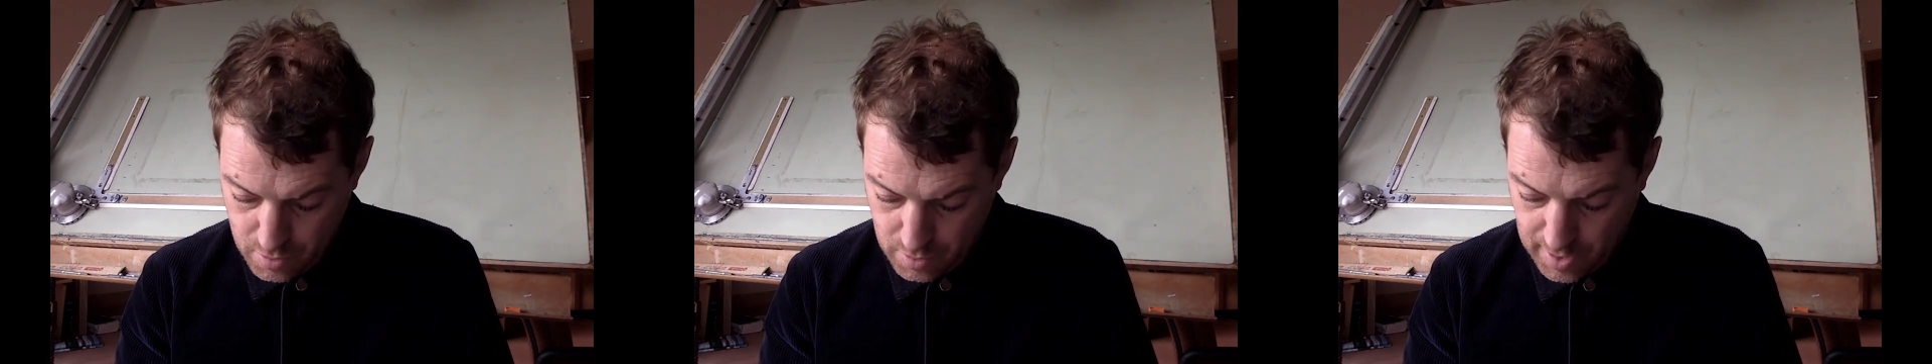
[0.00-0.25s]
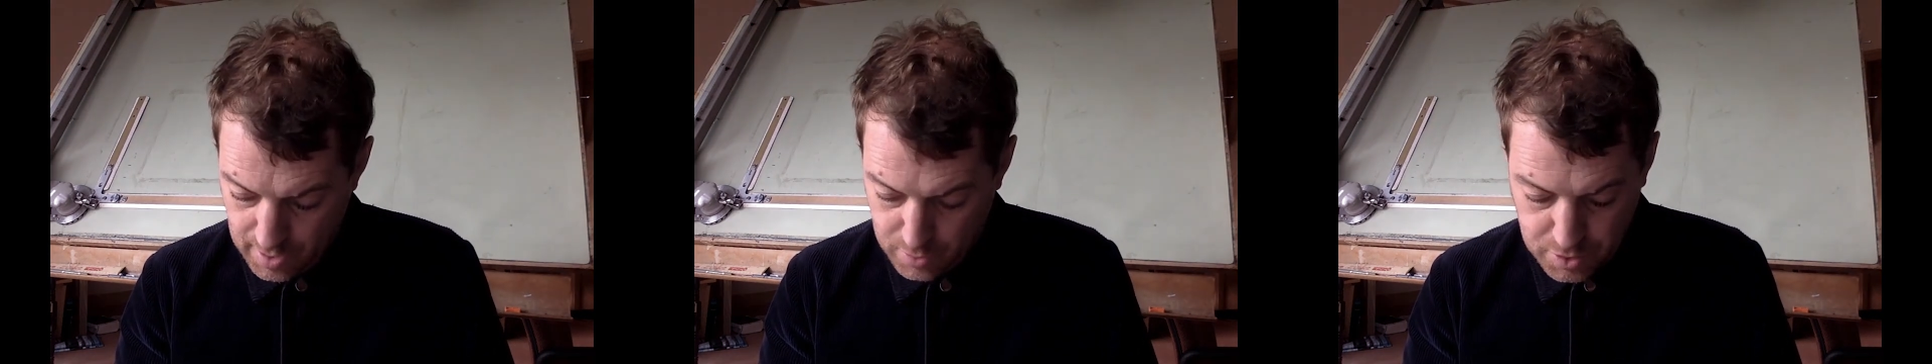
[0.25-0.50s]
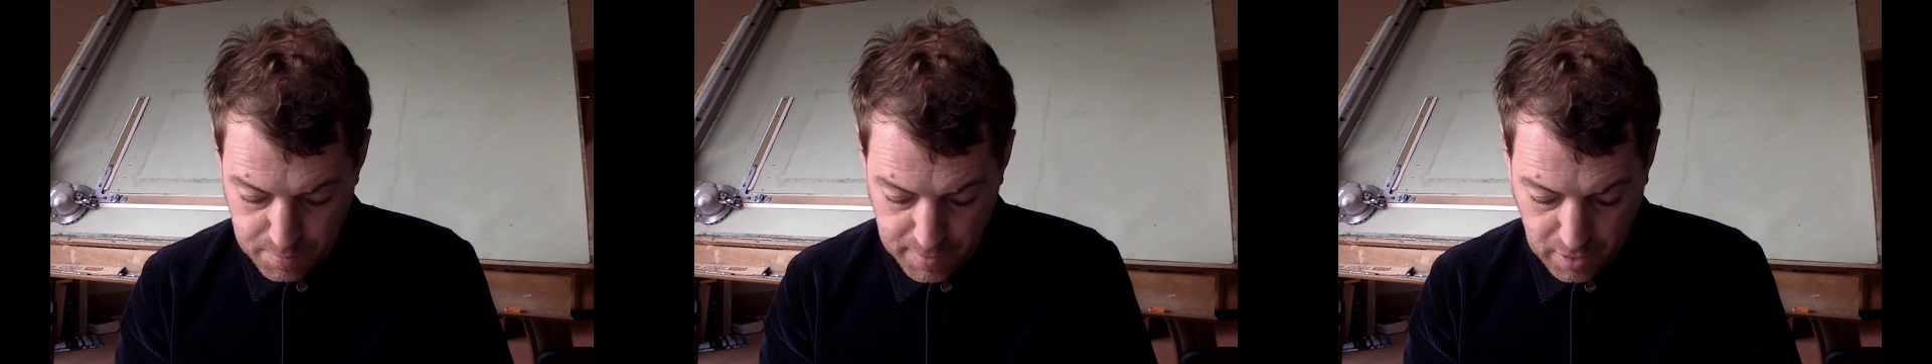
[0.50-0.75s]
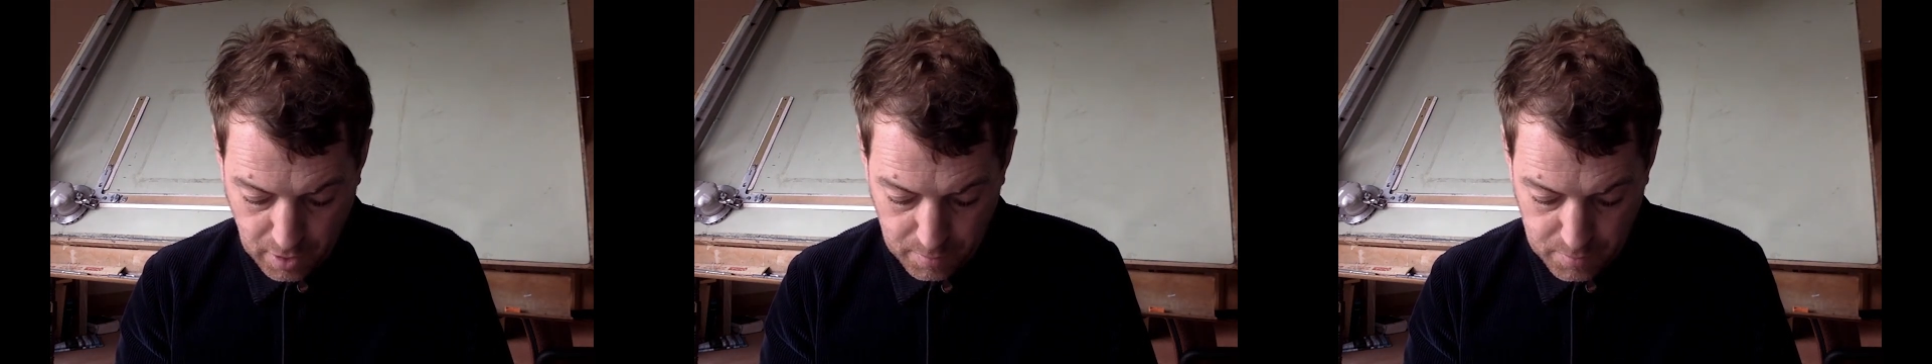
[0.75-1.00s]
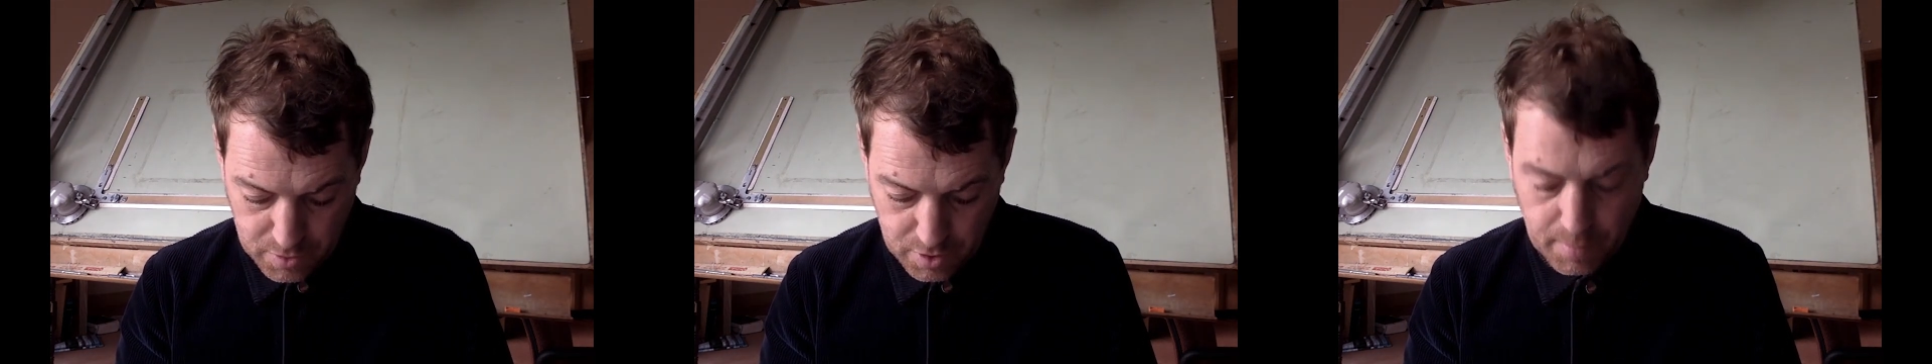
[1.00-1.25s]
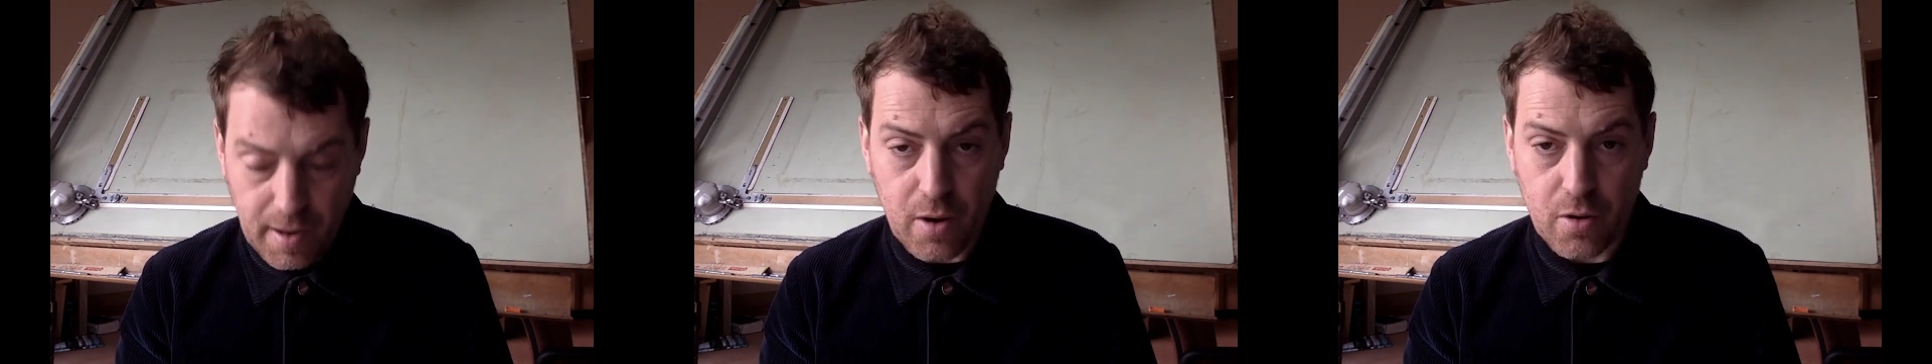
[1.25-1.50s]
house becomes
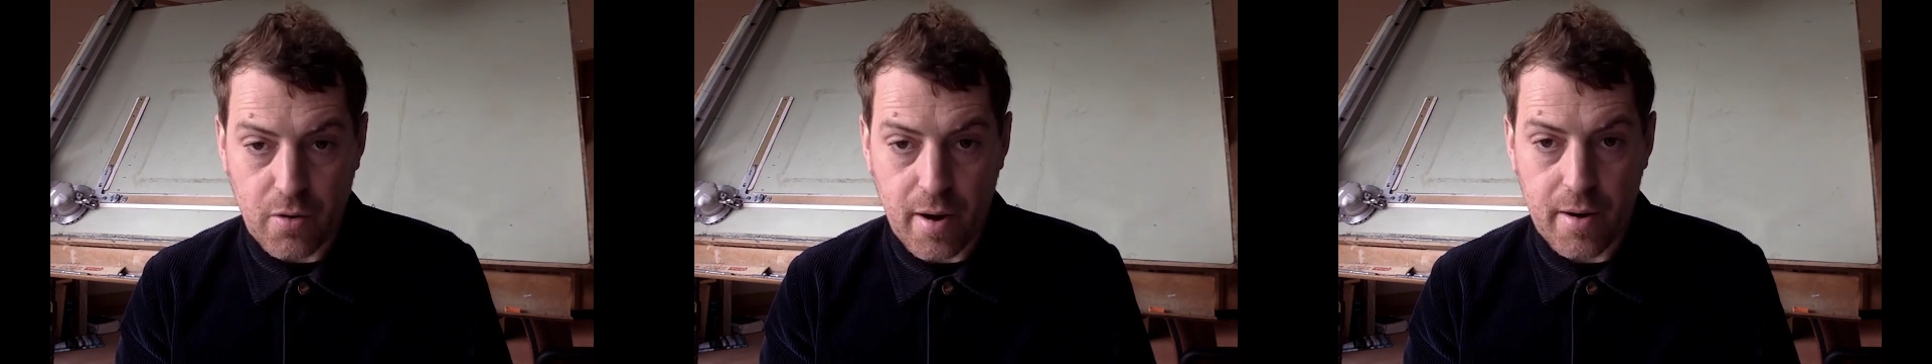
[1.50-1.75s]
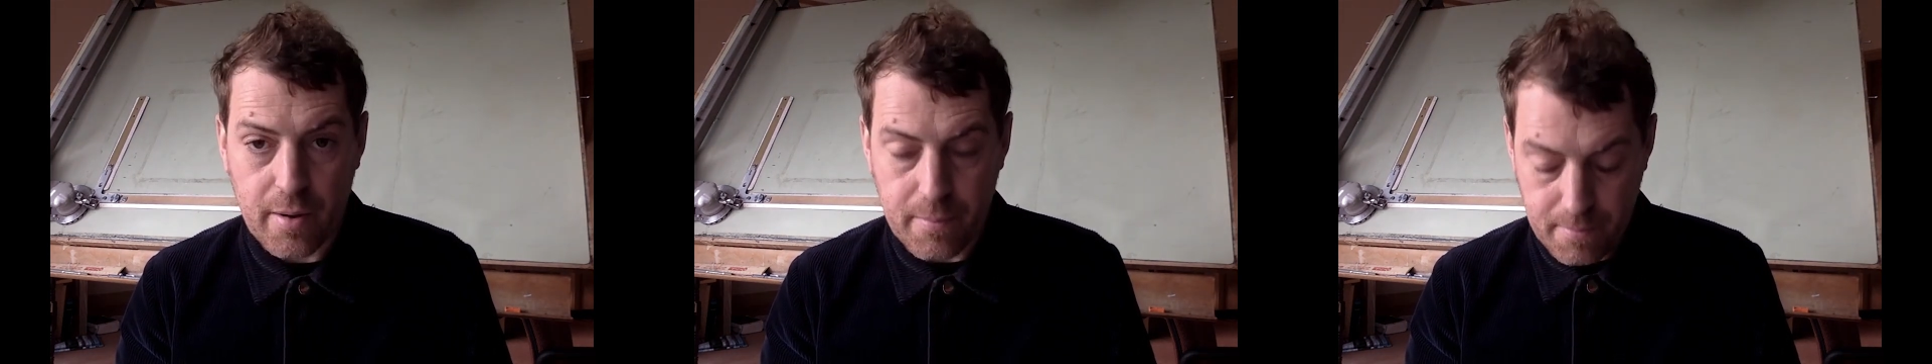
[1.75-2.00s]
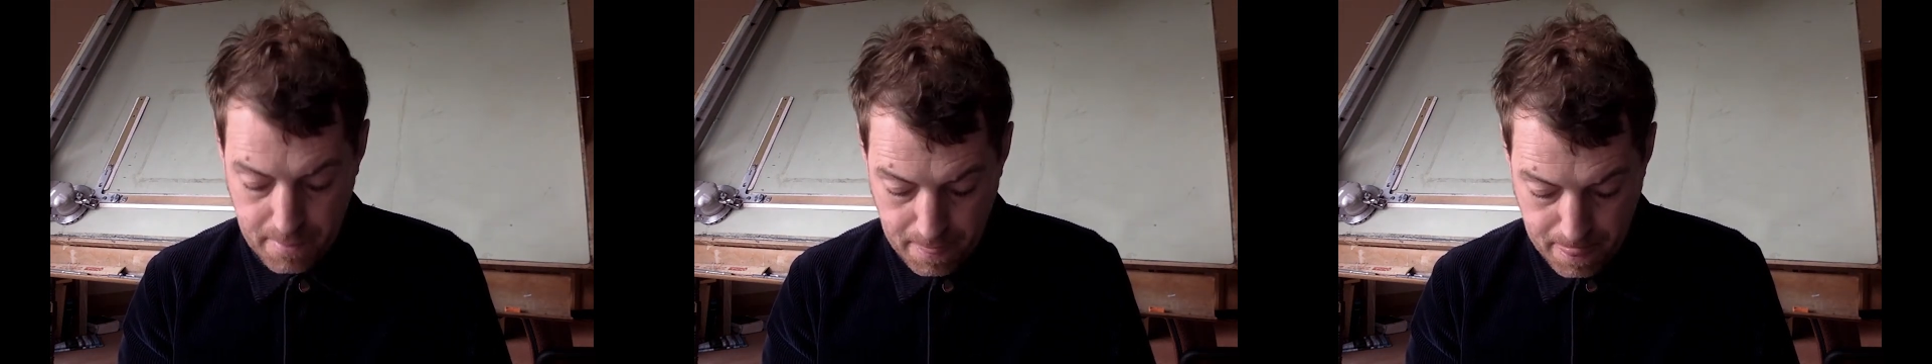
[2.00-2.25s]
somehow greyer.